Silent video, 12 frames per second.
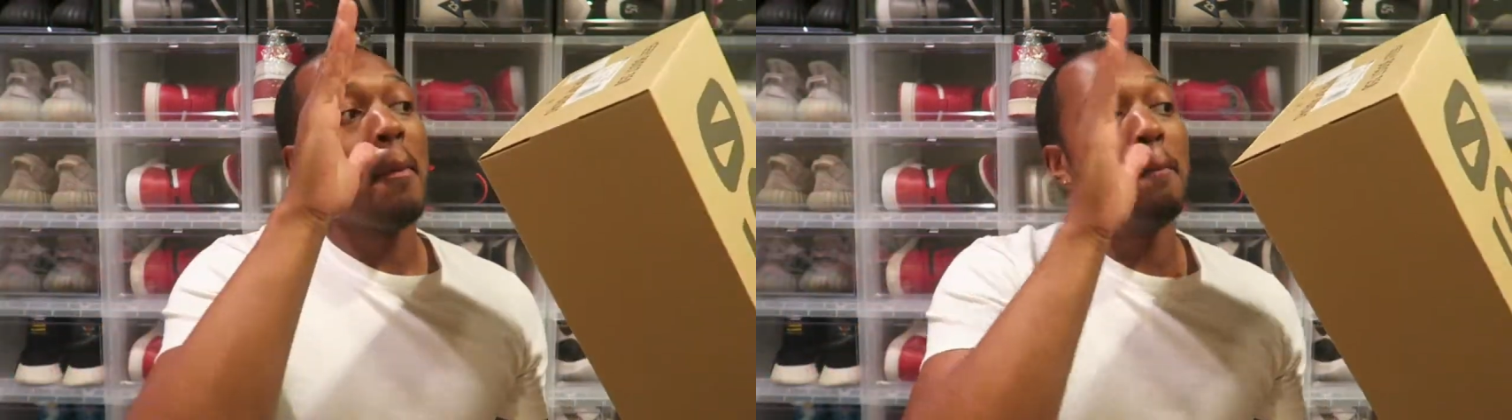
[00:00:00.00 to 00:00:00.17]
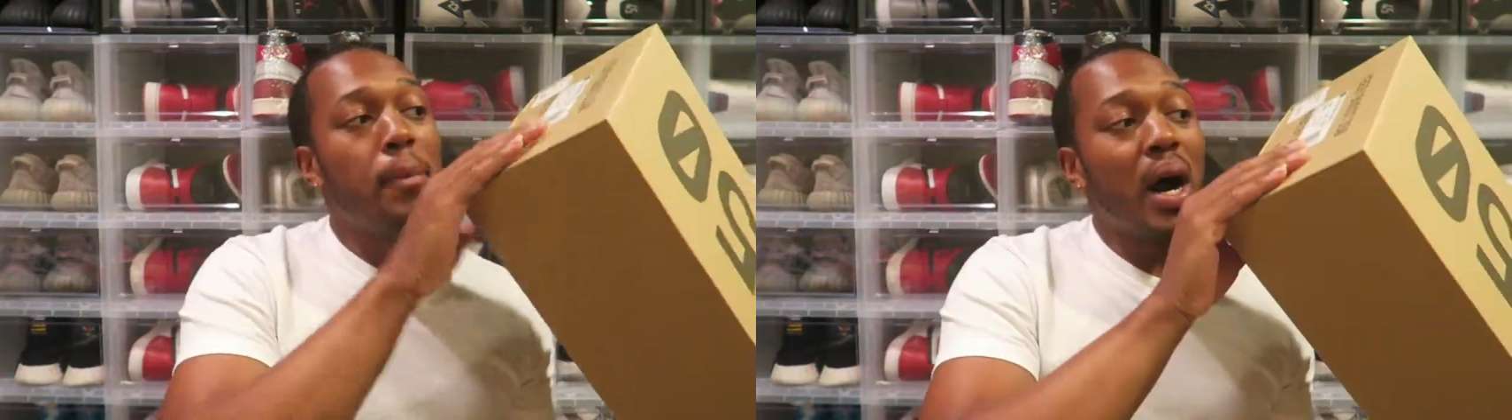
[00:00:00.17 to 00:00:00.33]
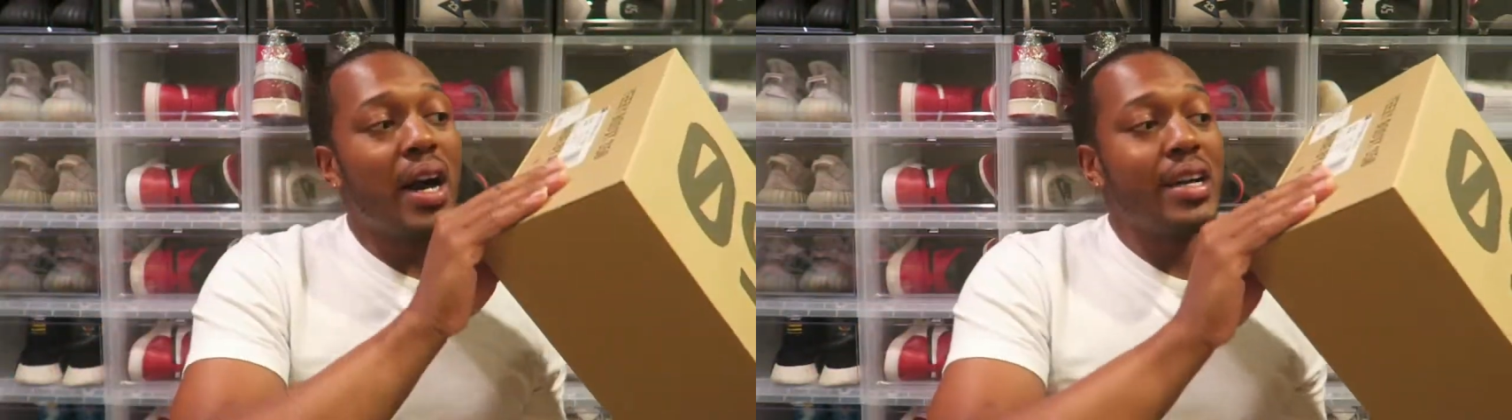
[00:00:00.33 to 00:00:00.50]

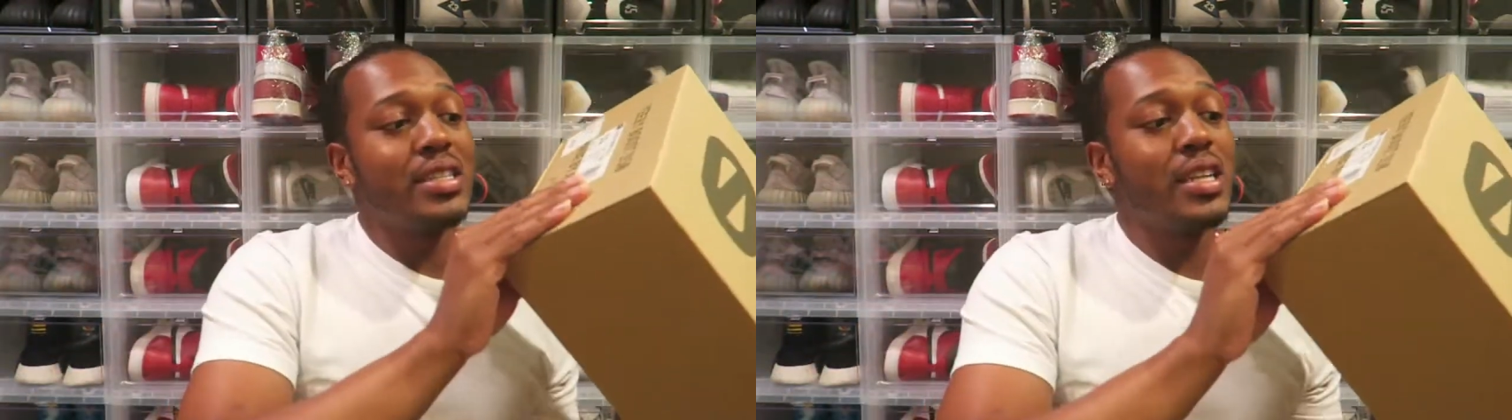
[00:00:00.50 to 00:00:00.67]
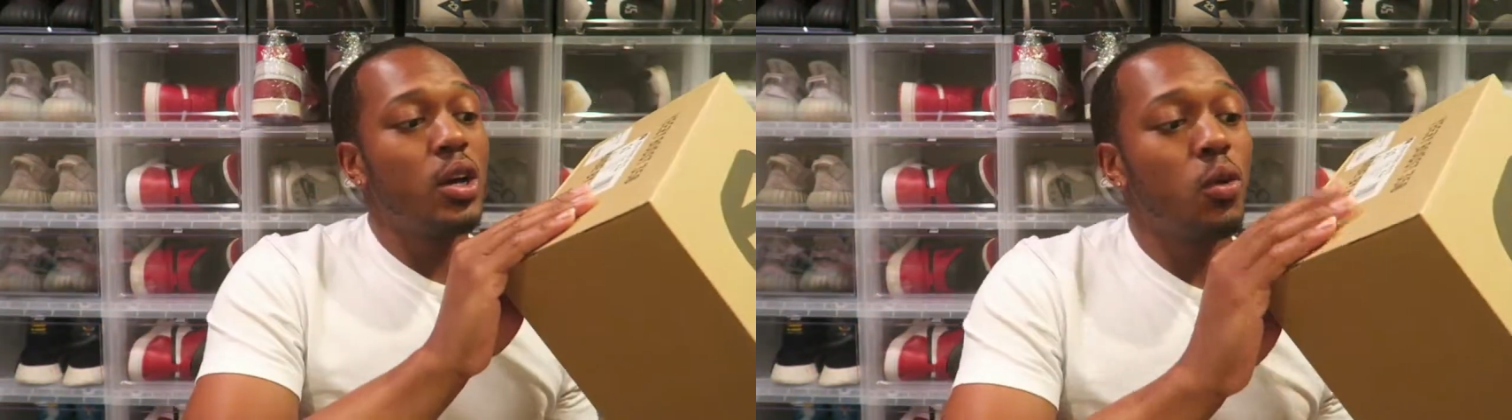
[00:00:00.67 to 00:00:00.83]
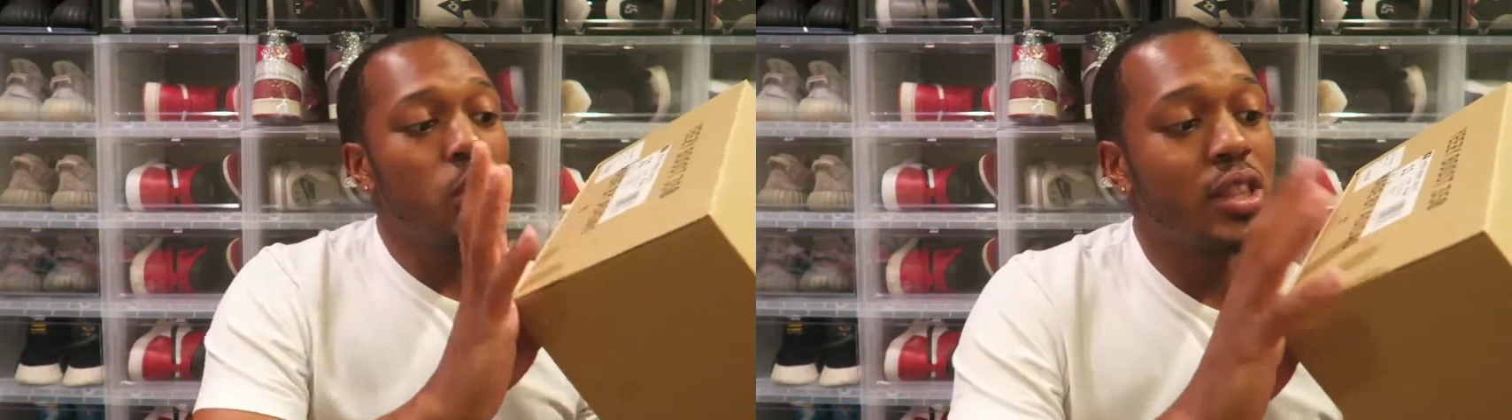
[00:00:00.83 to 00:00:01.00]
but
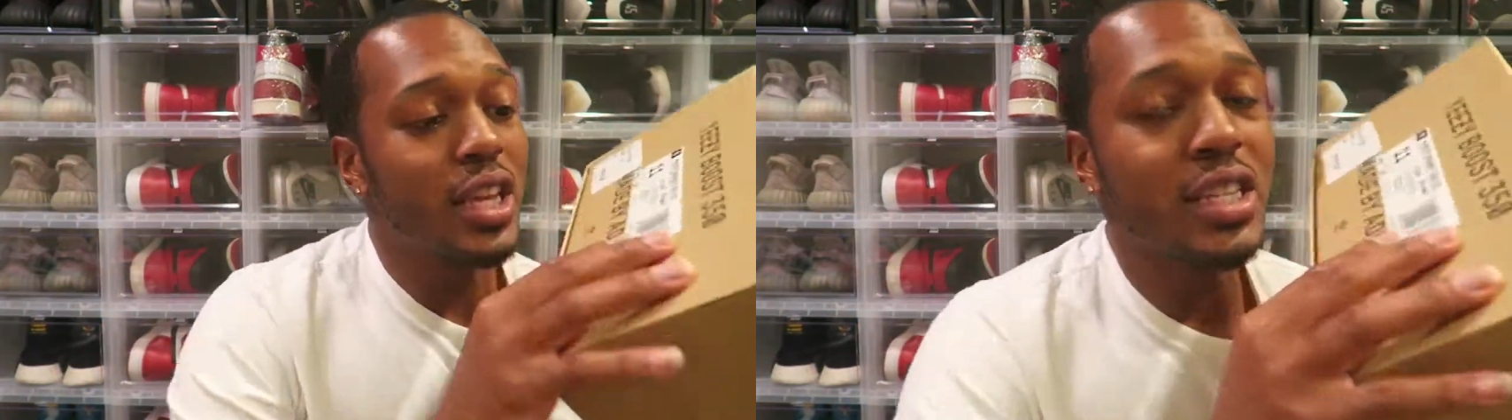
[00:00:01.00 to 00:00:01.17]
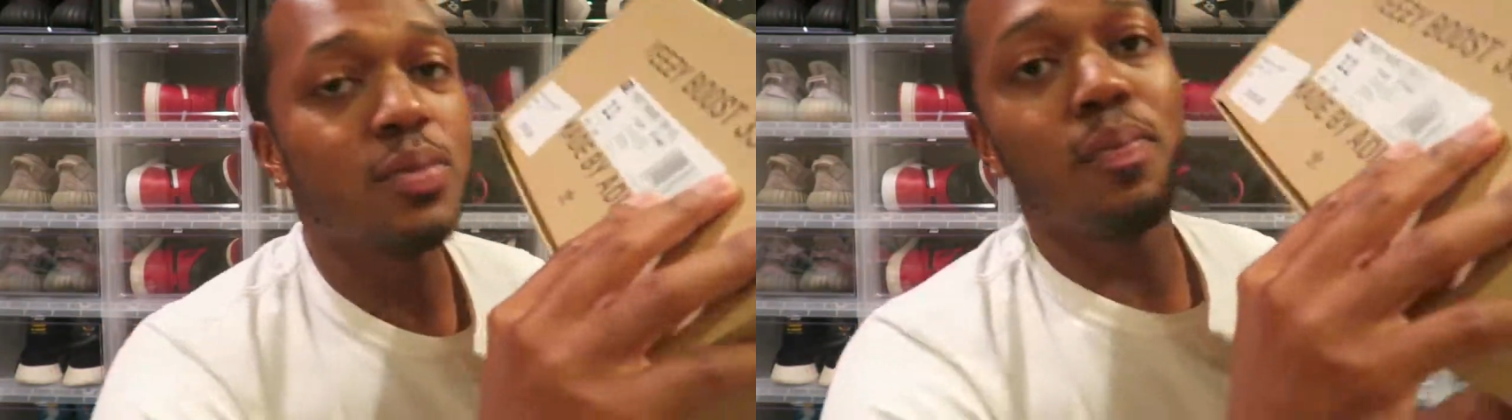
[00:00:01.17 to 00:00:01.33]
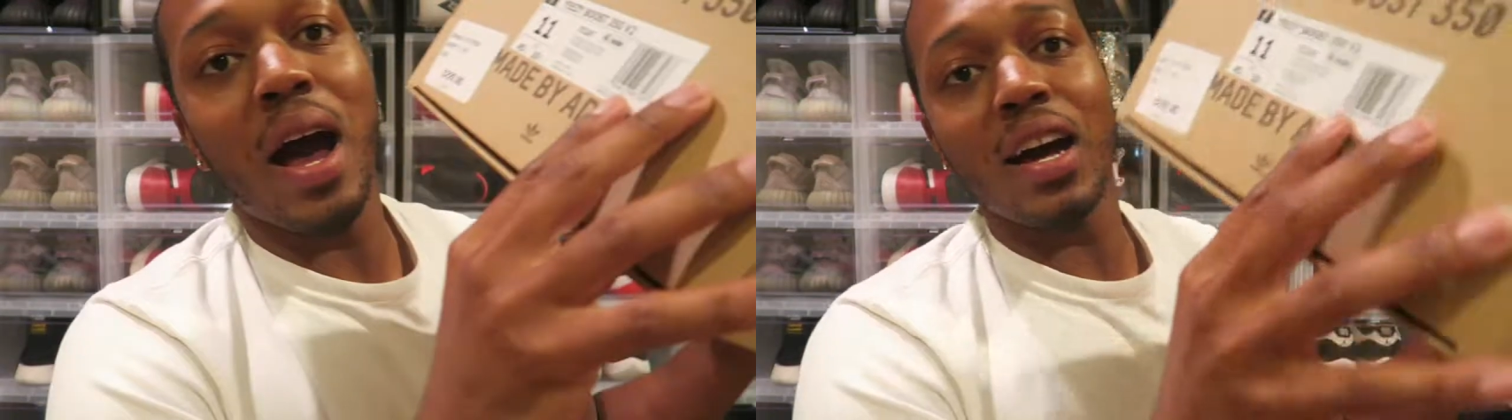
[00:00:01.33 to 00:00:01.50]
with this
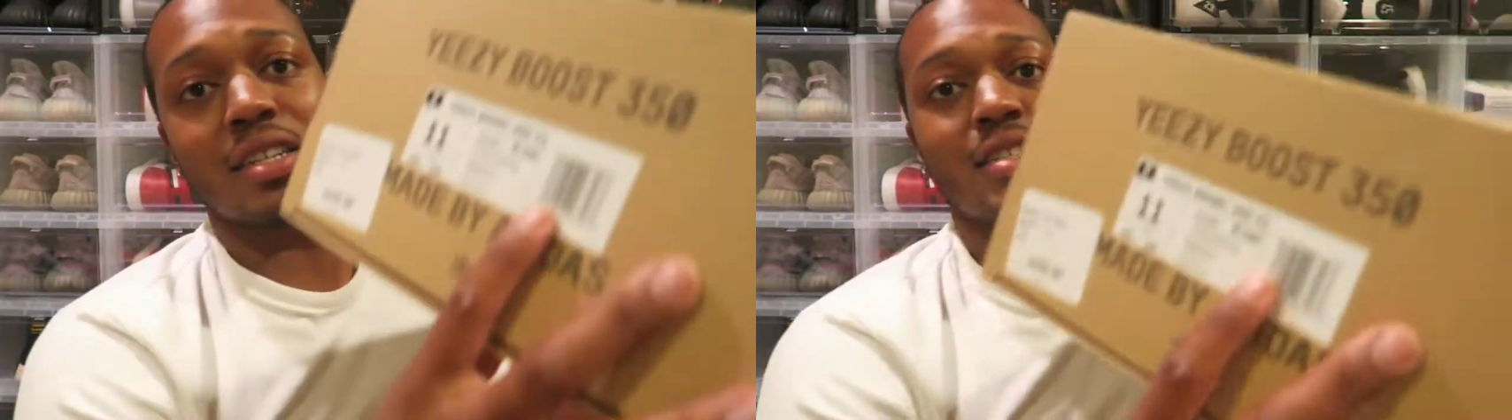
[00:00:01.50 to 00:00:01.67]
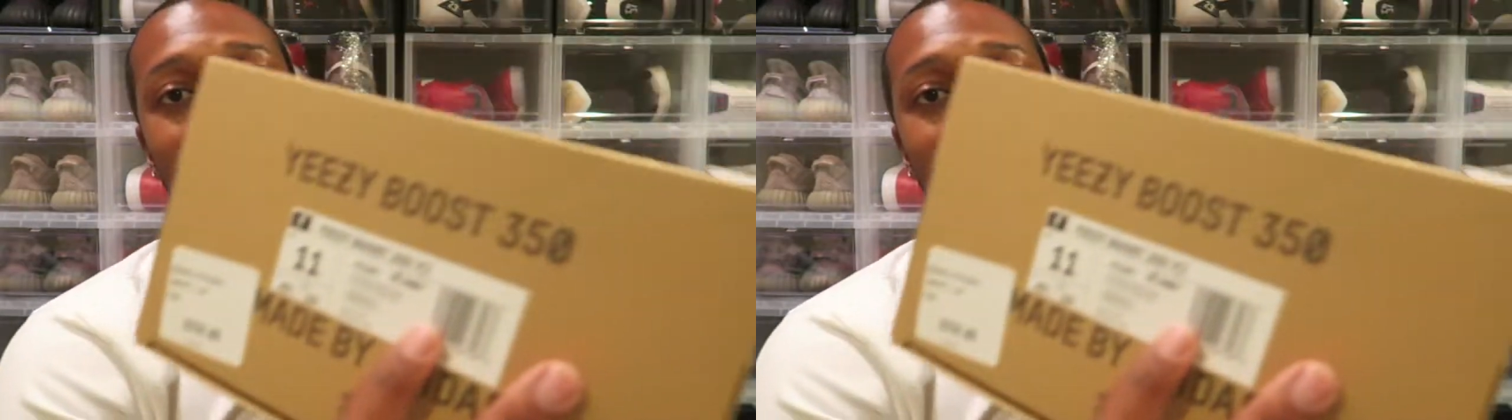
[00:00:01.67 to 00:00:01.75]
box